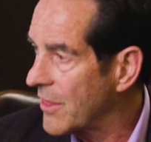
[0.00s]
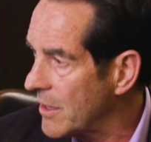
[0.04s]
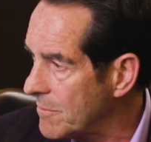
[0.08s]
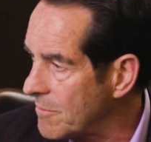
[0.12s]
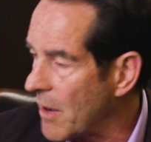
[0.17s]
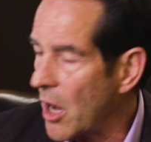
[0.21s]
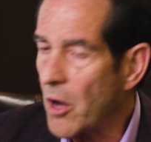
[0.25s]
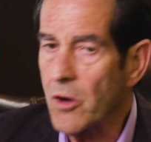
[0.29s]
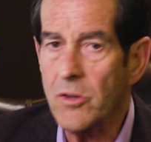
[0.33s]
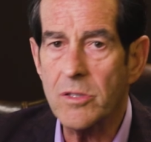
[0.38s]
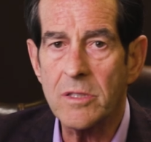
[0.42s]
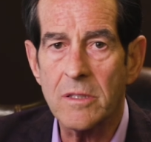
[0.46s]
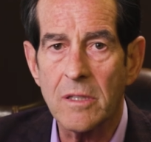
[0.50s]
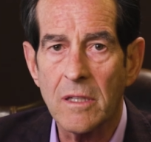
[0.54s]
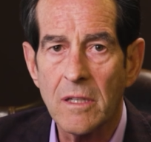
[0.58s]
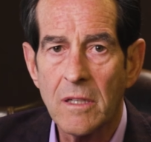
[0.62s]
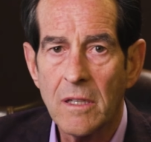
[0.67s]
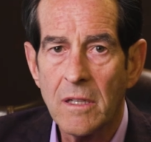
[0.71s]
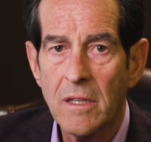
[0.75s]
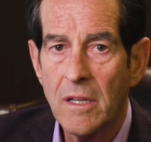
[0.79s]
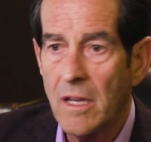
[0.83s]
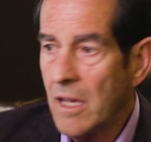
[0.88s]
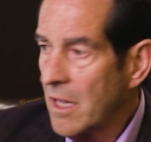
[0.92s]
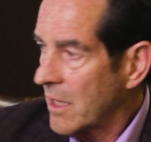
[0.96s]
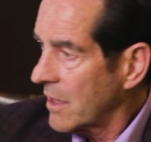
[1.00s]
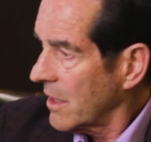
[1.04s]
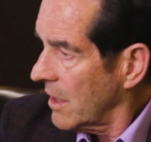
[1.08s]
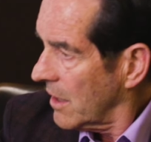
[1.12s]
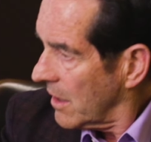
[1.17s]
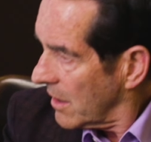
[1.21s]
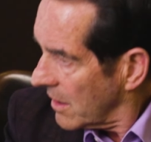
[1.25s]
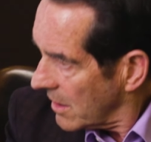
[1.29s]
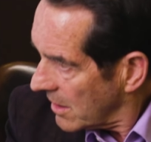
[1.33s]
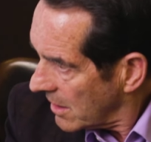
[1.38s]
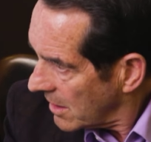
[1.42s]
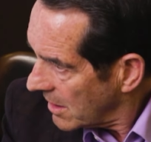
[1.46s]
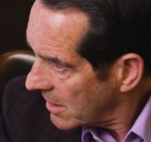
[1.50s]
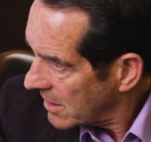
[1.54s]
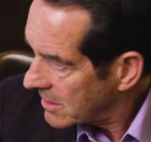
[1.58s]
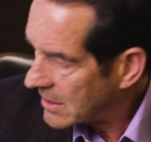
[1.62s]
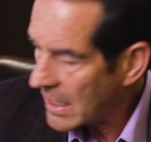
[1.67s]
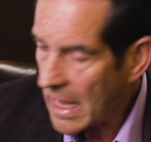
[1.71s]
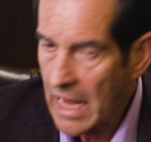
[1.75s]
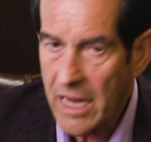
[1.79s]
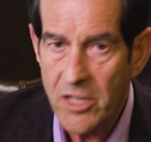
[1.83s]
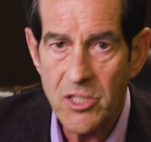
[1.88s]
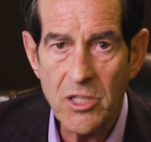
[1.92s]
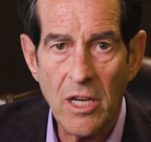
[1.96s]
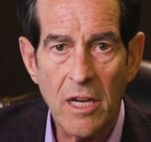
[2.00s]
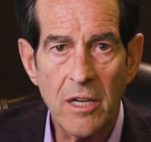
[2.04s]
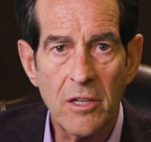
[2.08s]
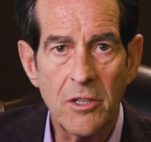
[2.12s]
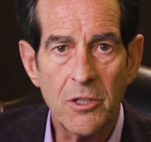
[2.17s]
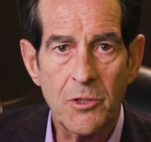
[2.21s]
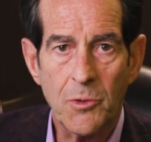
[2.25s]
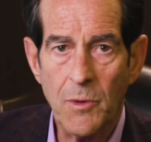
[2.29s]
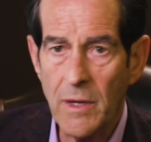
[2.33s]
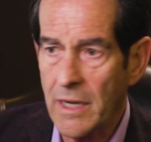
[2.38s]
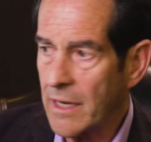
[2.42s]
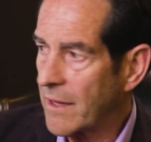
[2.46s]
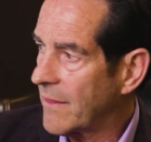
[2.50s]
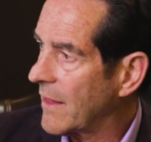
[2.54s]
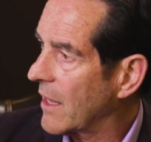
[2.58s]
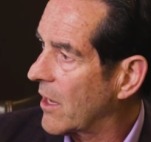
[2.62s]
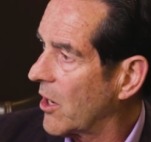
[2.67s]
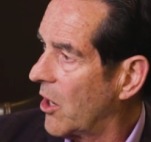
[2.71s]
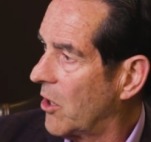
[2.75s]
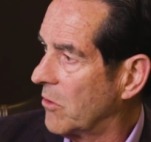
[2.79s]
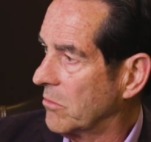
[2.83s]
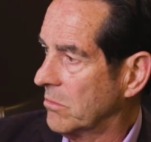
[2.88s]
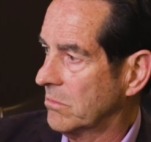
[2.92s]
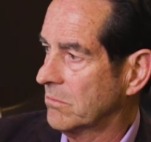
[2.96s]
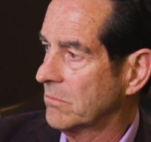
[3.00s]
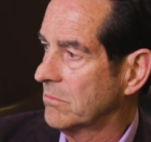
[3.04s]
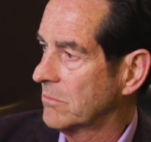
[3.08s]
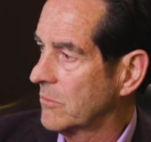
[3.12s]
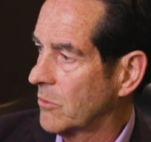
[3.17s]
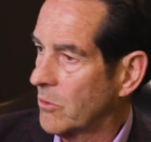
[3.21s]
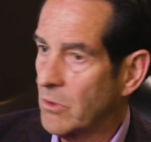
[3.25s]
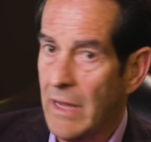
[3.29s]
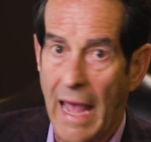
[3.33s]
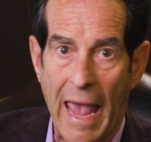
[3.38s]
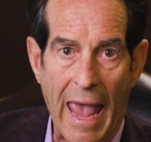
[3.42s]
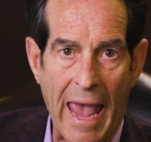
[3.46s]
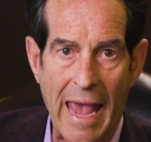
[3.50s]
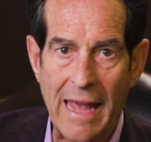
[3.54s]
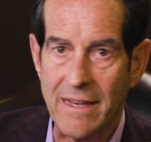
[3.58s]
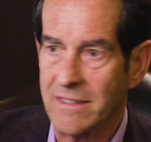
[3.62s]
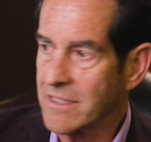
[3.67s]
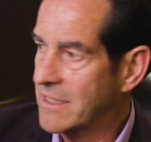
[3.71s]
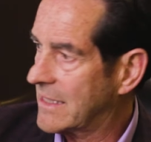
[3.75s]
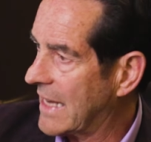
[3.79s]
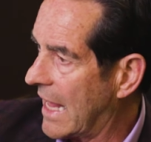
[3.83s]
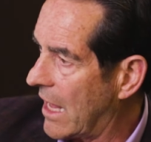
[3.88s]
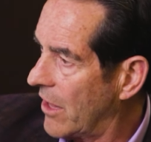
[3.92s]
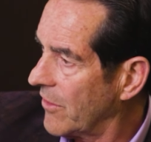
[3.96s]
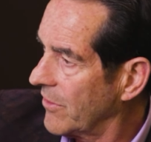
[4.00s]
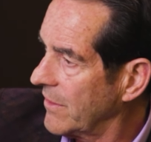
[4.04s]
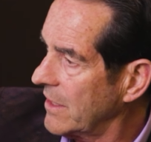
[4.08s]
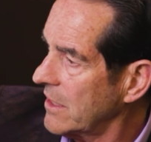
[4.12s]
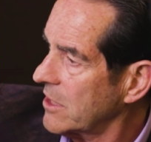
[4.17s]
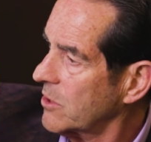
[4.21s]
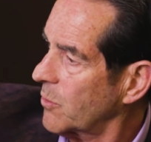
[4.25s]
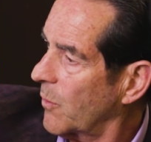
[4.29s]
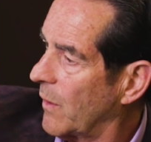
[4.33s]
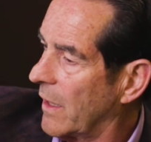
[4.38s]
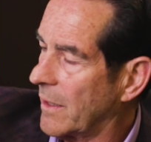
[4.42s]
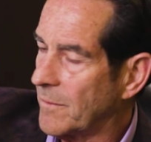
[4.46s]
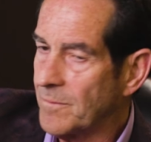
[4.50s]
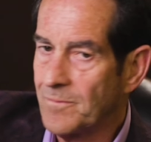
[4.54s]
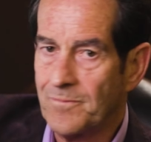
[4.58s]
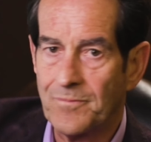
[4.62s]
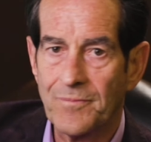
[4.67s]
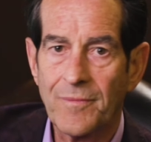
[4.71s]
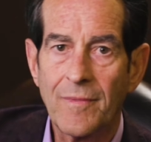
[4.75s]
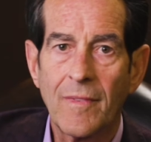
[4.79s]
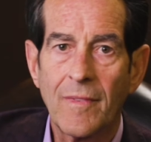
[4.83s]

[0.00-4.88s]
the most to age one hundred twenty? They go, hands down this one.